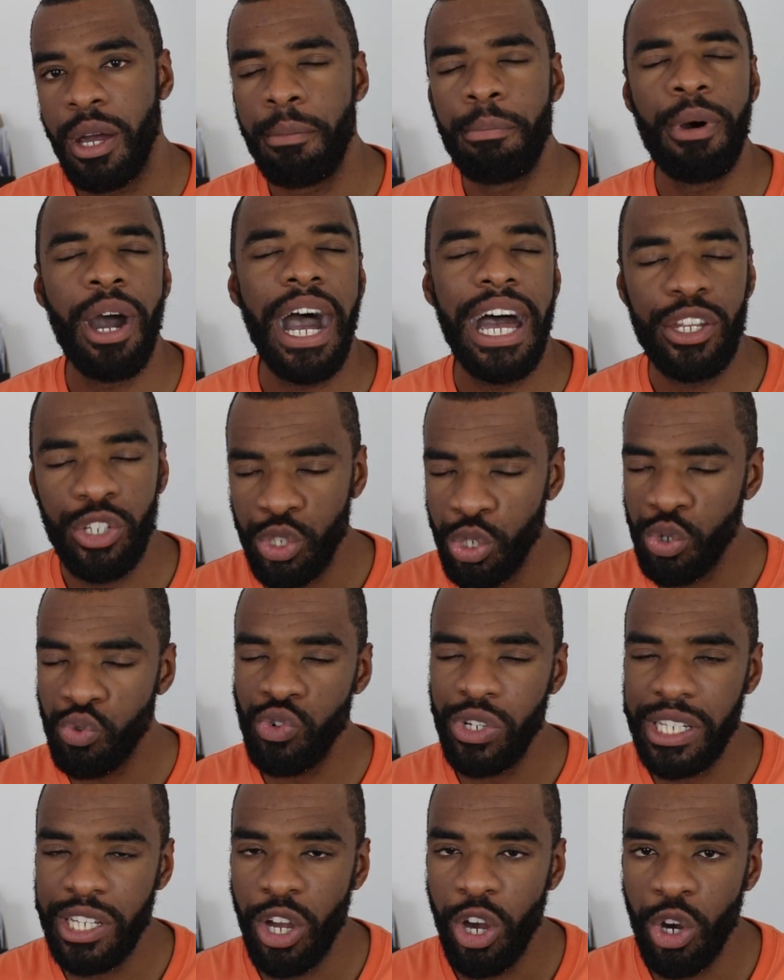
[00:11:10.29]
But I do
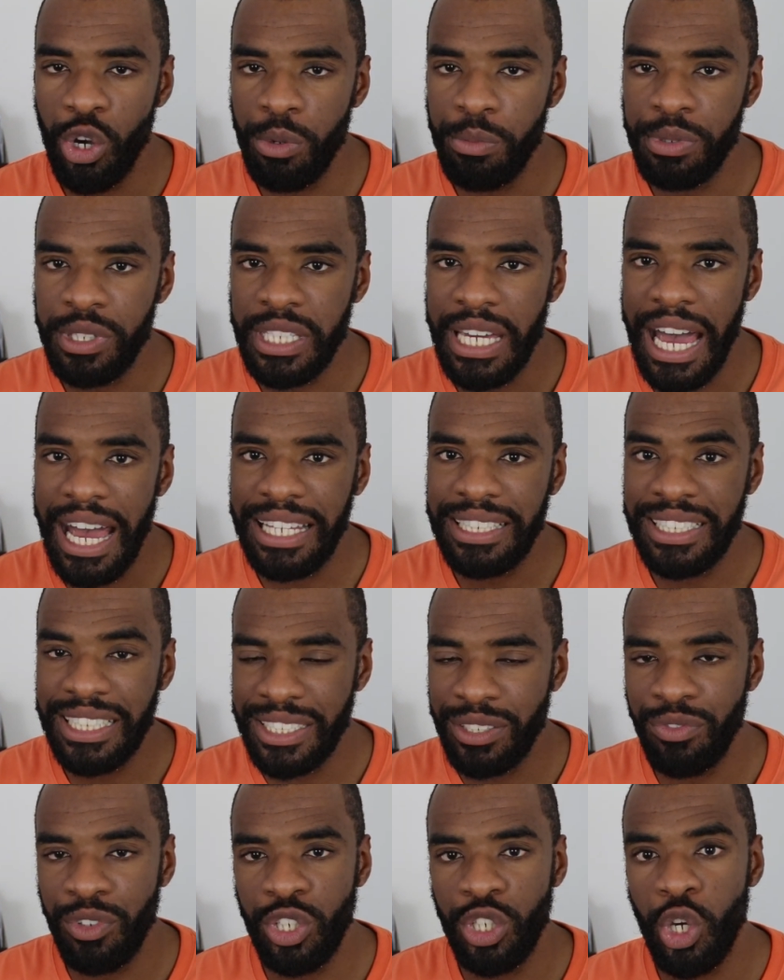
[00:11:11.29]
really hope that
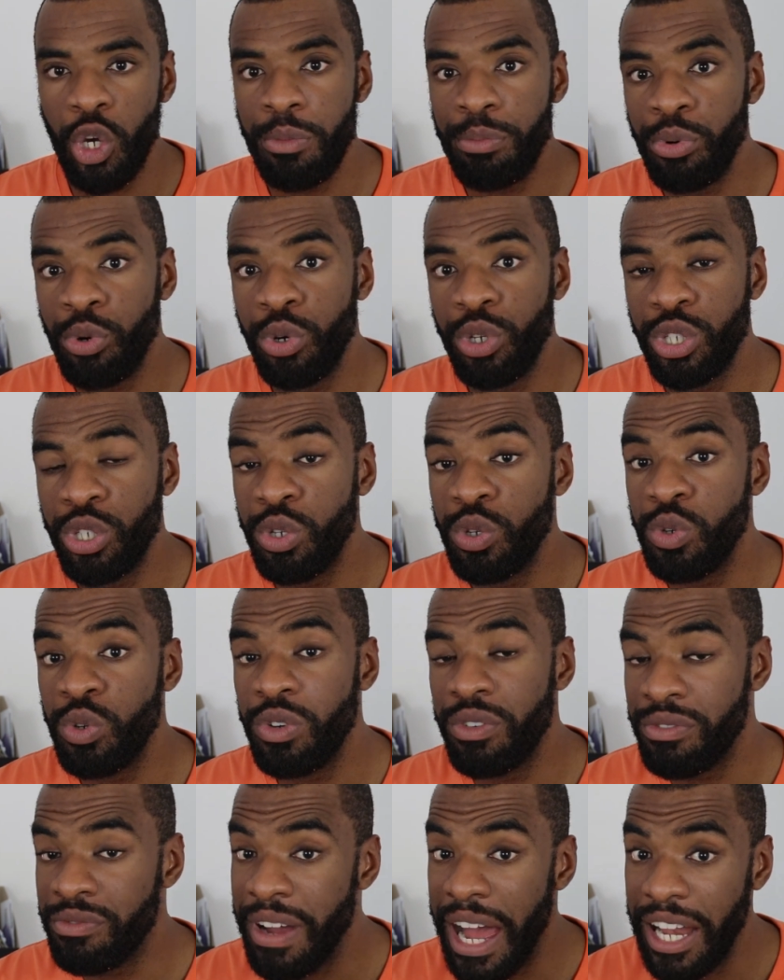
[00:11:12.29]
this video brought
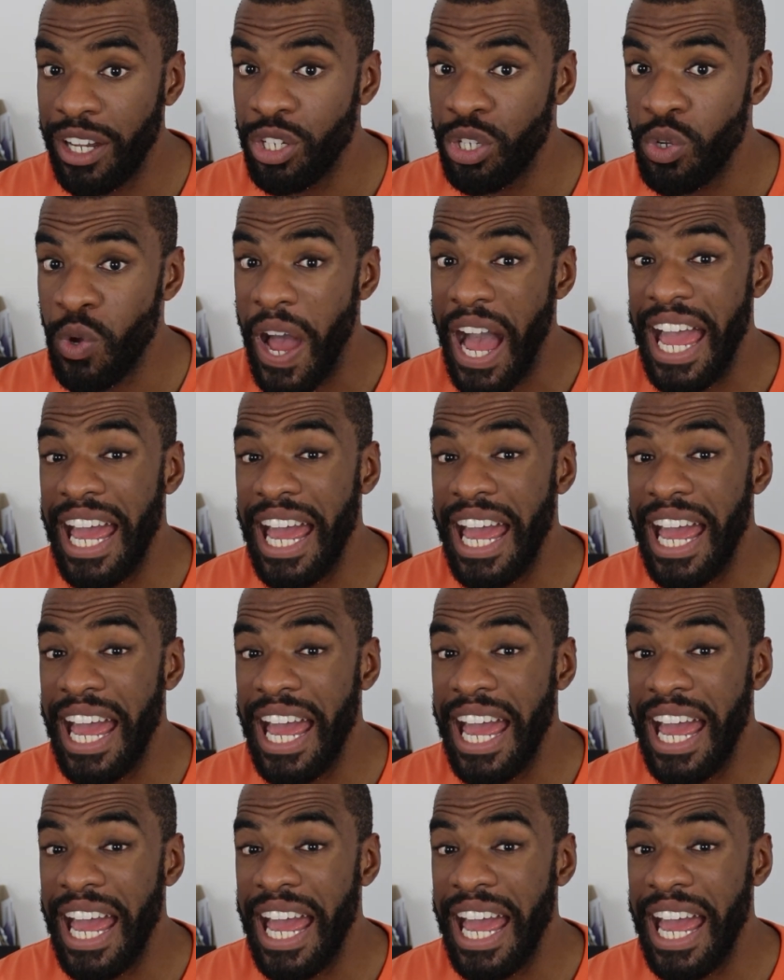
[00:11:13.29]
you value.